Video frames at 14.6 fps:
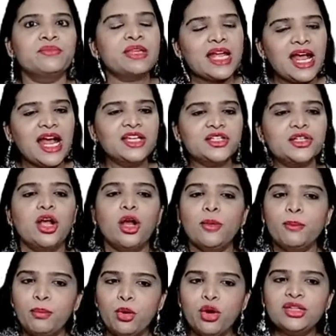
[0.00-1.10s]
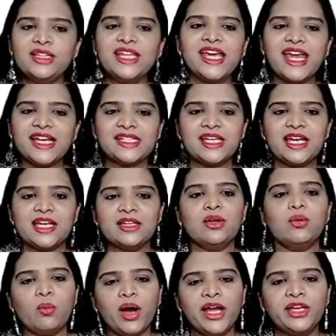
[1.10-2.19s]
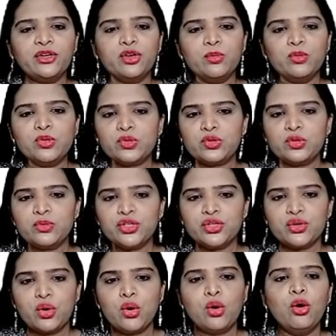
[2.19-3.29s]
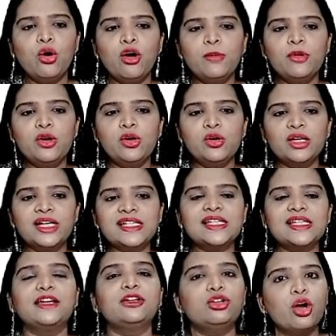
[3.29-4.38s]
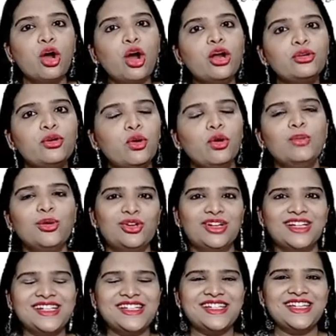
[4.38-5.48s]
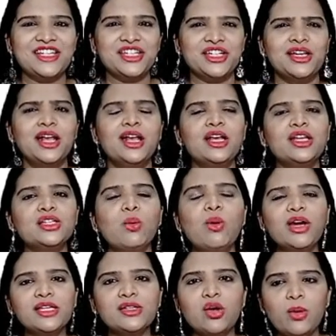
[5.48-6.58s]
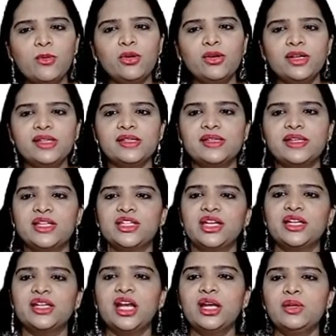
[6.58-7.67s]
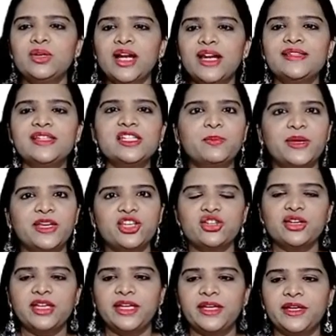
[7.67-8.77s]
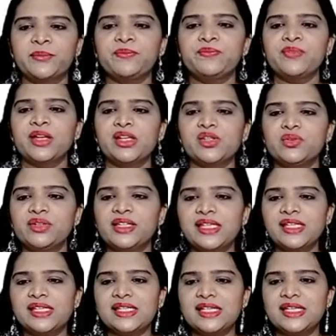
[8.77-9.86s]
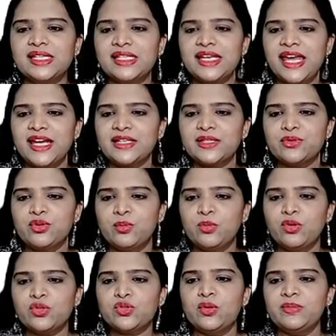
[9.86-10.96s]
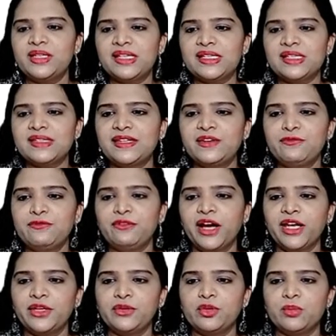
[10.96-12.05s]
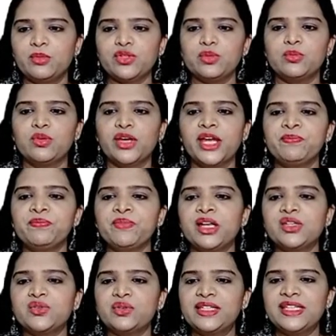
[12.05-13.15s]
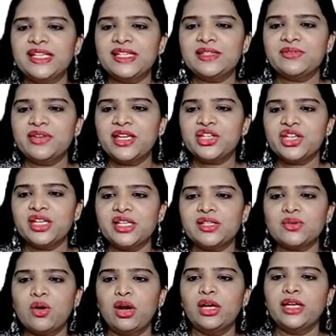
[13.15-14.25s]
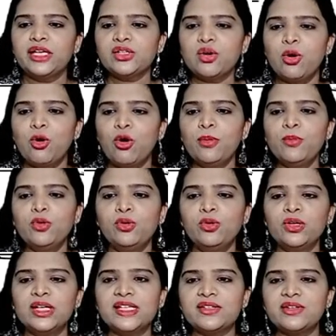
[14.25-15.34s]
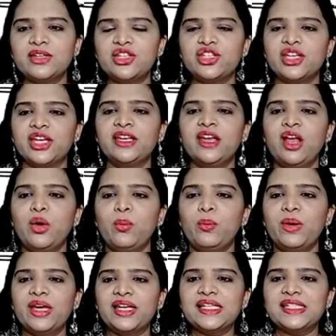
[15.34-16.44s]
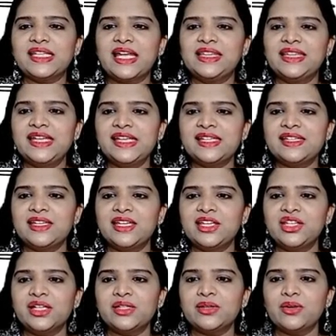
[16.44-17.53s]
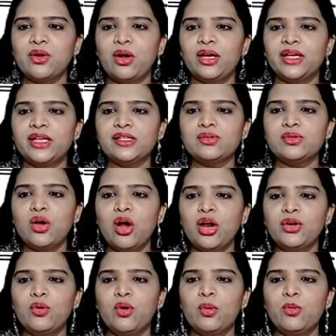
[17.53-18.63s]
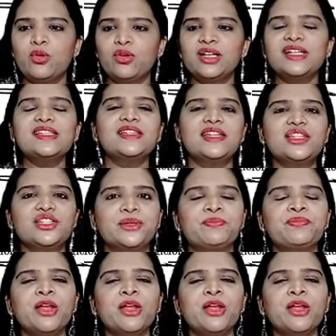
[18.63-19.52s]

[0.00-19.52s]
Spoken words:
and both the X and Y chromosome show homologous and non-homologous region. So what is homologous region? Look at this picture here. So this is the X chromosome, this is the Y chromosome. Okay, so this region is called as homologous region, whereas these regions are called as non-homologous region.